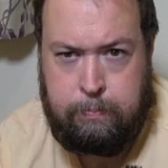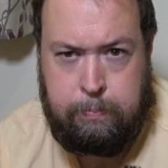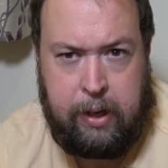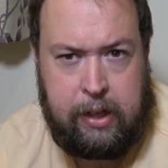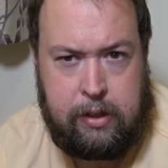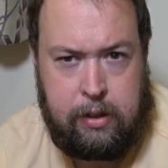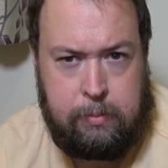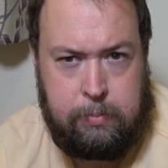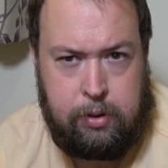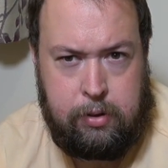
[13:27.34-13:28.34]
But
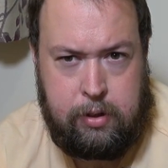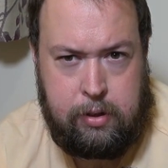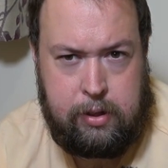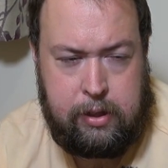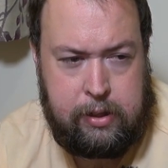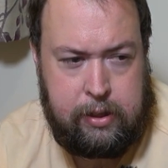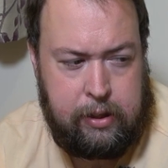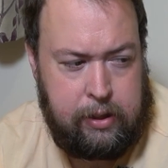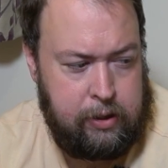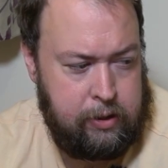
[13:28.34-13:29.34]
I'm also sitting
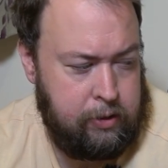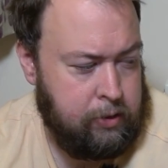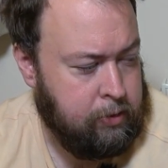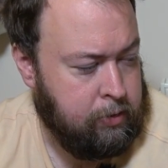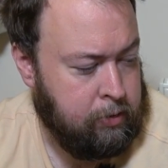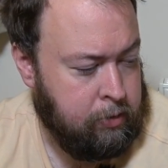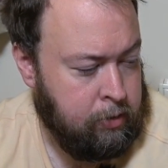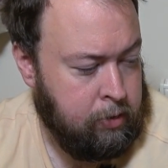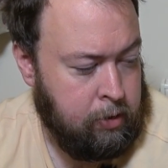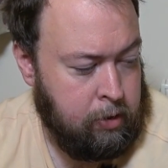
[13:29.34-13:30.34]
here
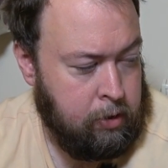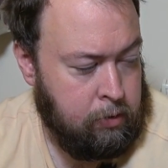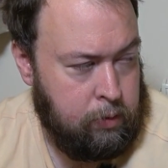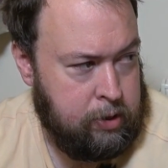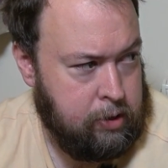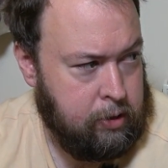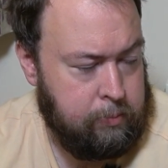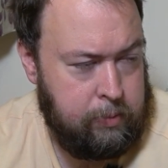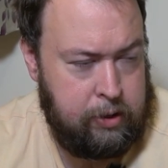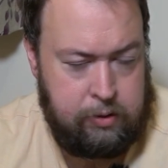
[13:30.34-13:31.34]
with
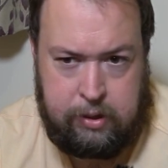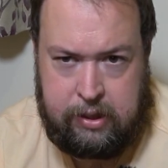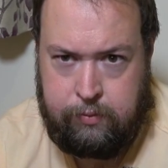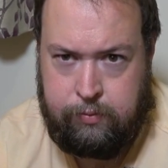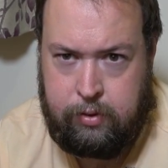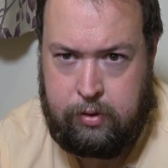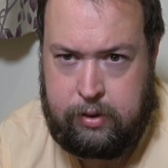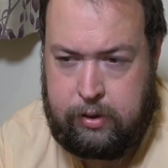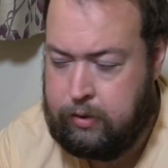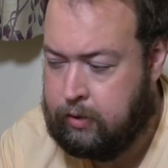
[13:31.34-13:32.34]
some interesting
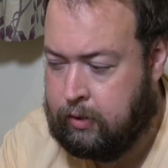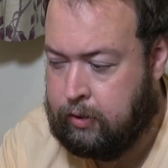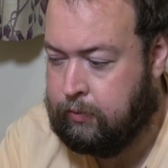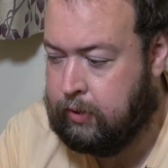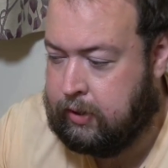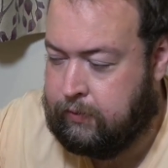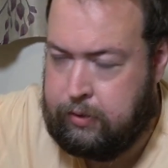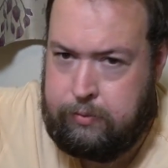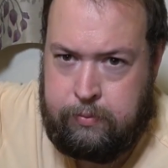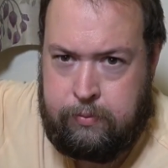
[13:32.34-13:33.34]
thoughts. First of
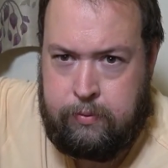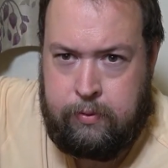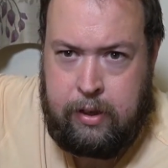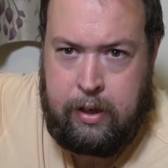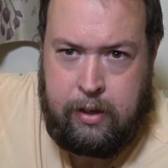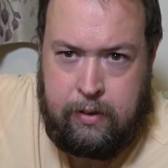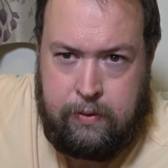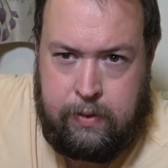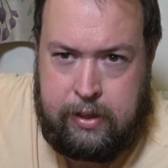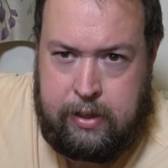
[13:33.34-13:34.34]
all,
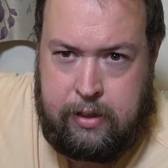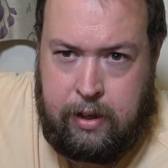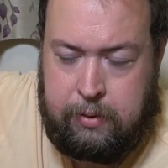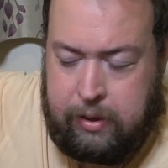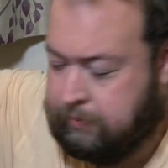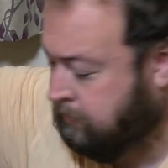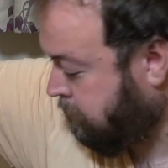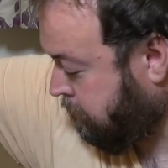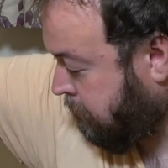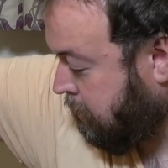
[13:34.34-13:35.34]
this is going.
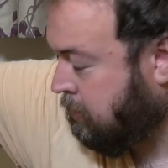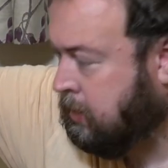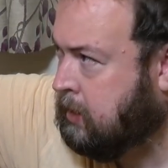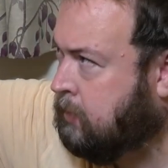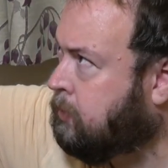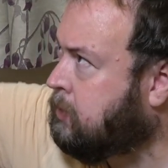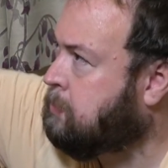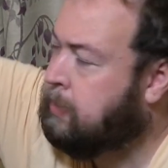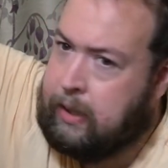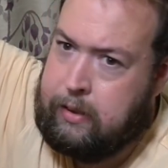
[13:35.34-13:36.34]
This I've always
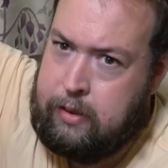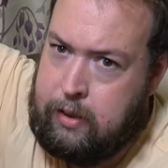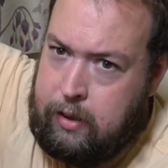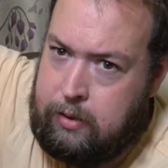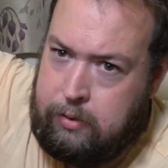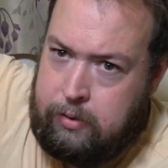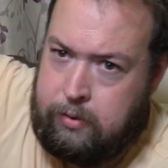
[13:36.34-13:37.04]
planned to go,